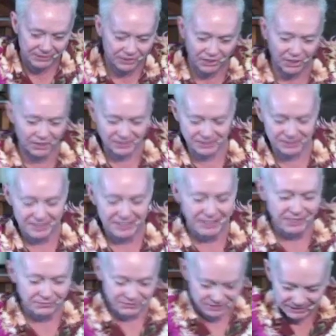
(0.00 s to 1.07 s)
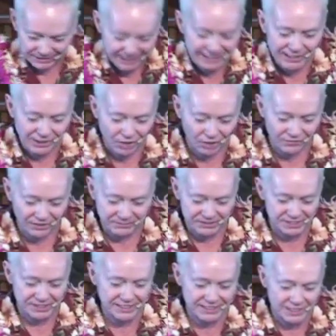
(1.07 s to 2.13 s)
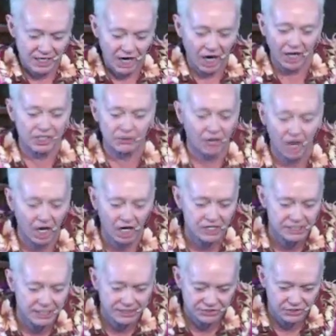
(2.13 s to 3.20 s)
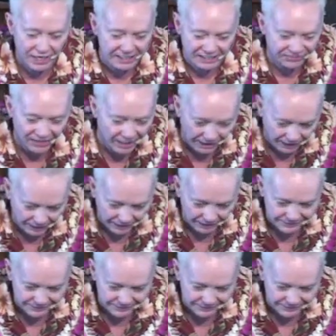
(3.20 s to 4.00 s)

nurse was leaning over him and she says, are you allergic to anything?